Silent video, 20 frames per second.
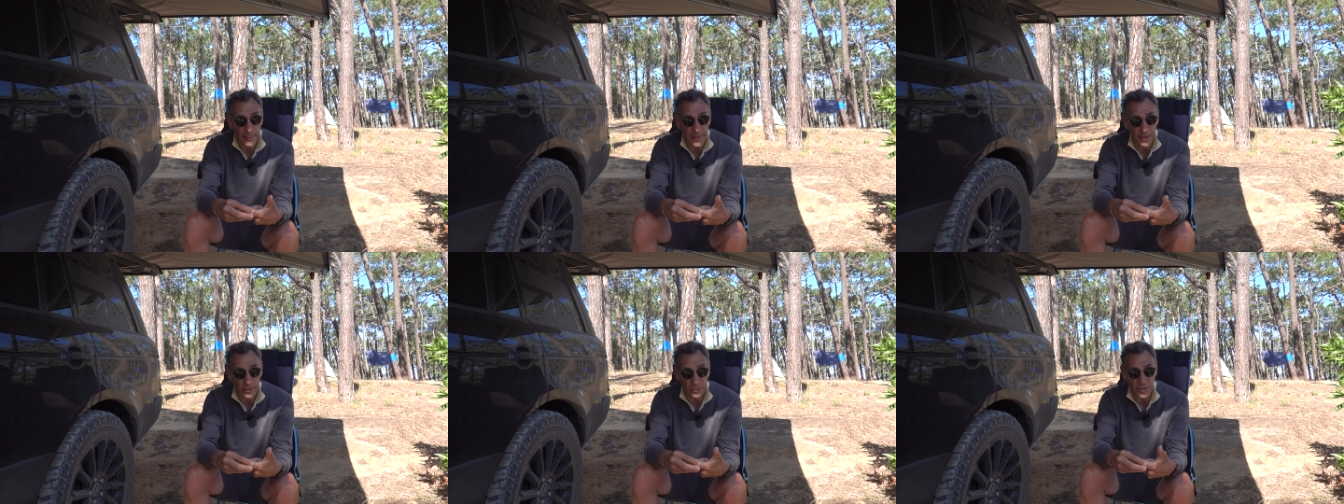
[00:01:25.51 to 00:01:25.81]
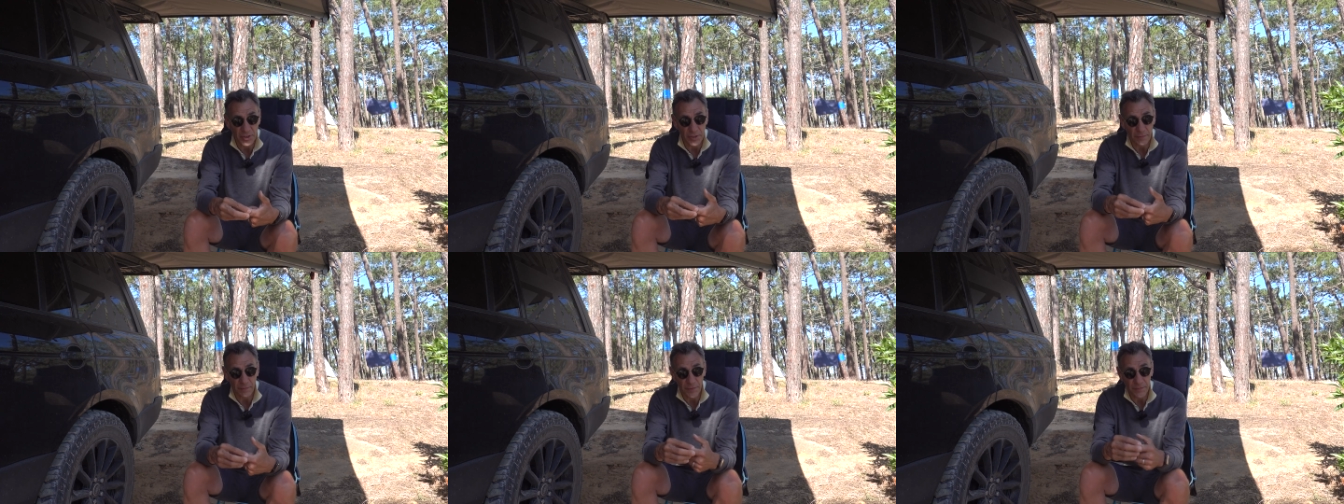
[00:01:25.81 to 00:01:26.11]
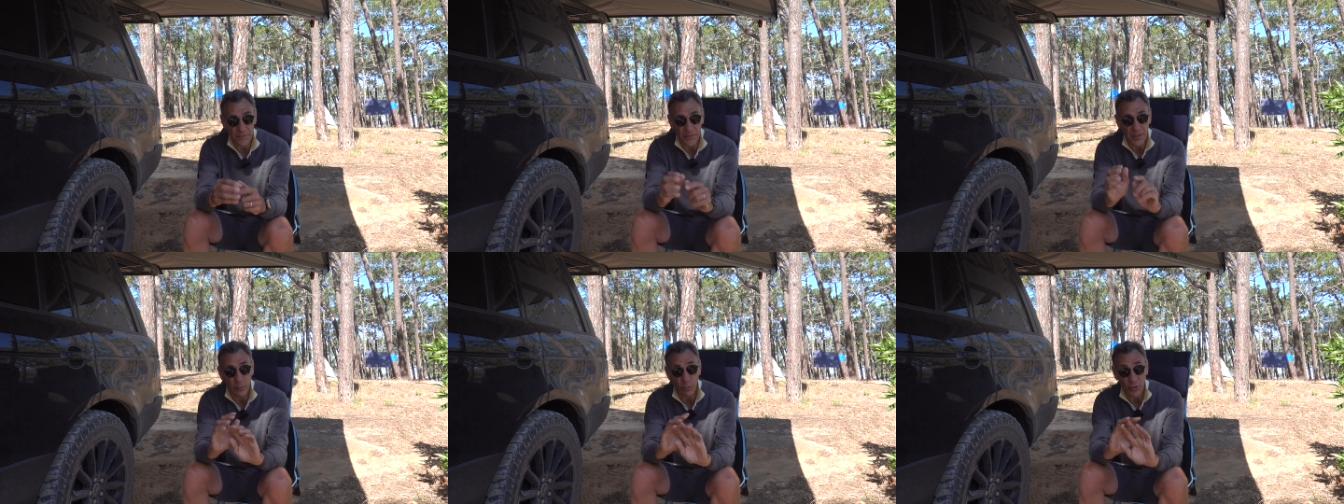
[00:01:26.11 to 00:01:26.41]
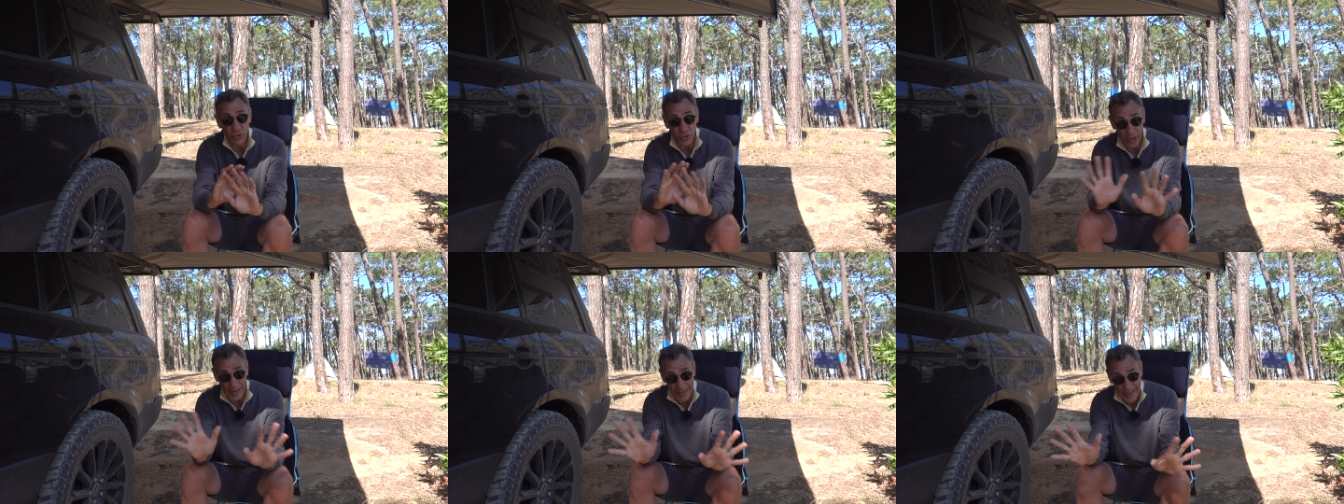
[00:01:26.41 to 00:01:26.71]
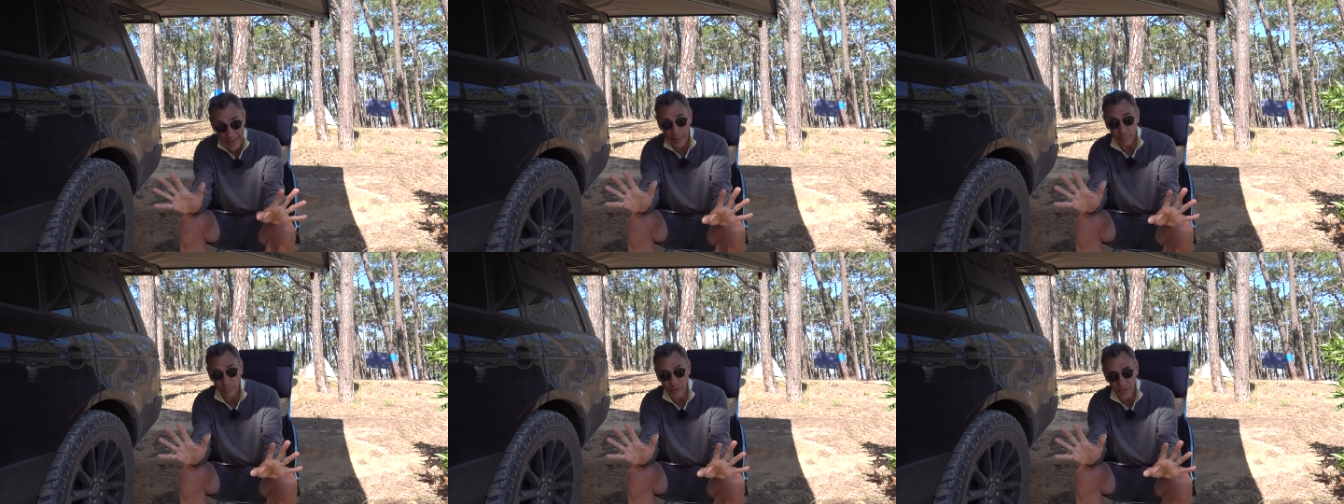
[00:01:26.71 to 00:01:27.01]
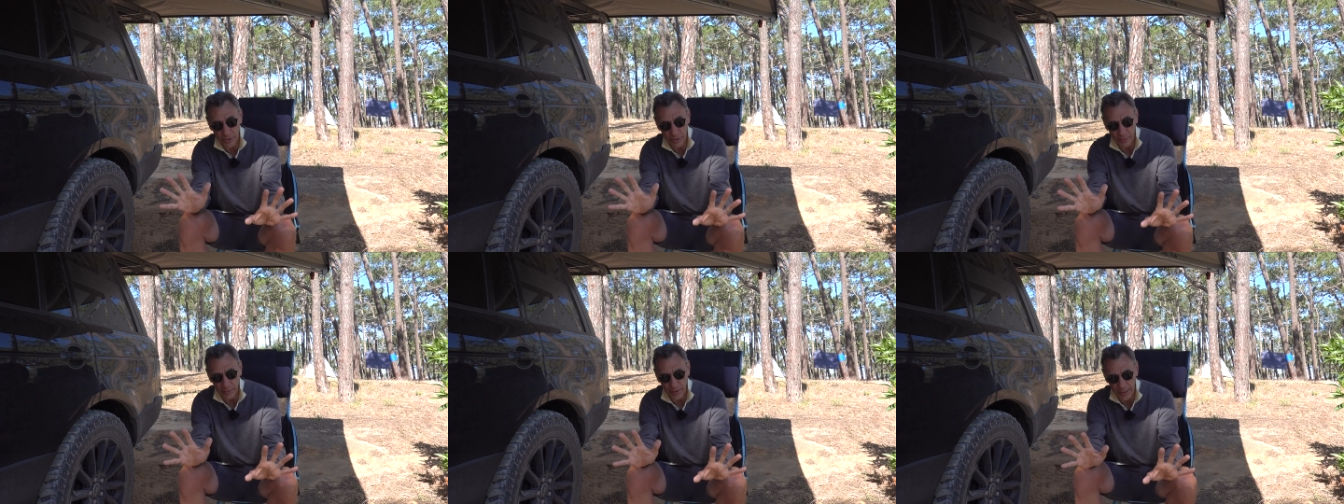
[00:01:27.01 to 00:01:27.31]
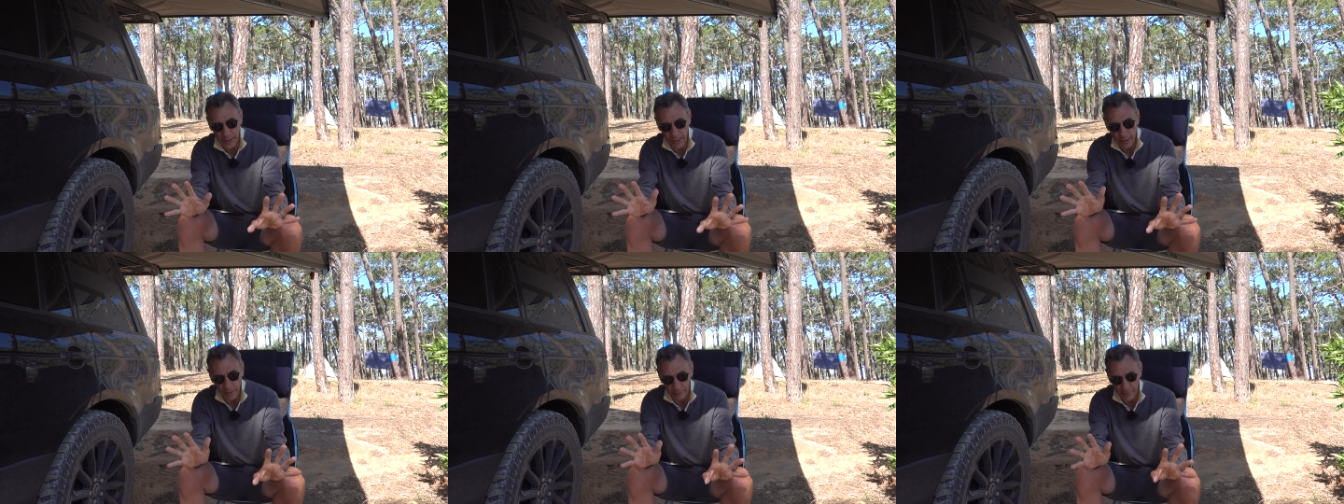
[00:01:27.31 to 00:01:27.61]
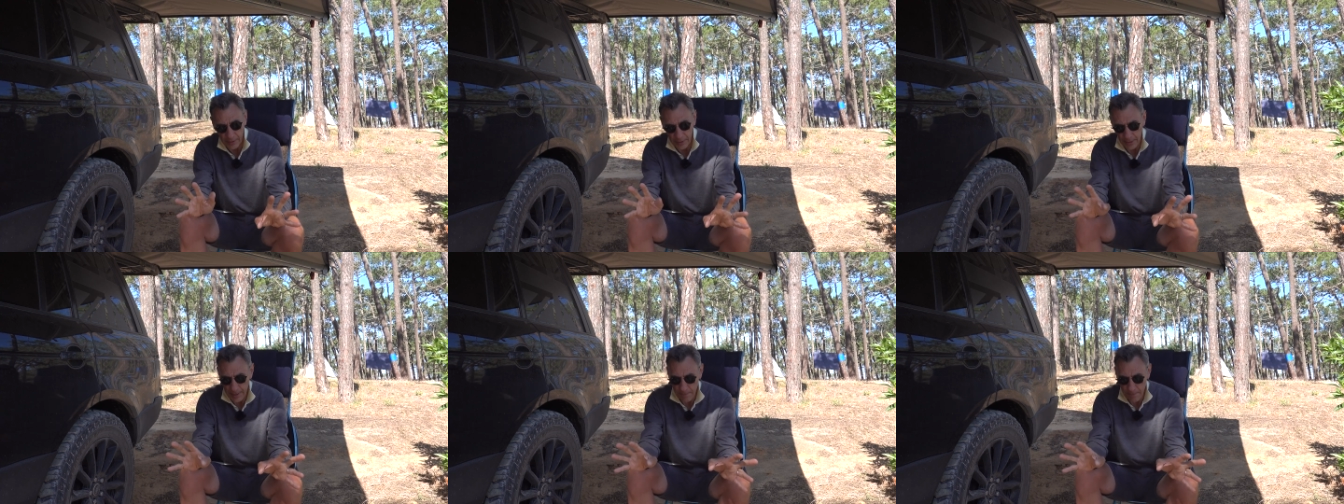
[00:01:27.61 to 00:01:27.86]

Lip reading: LT50, which I absolutely love.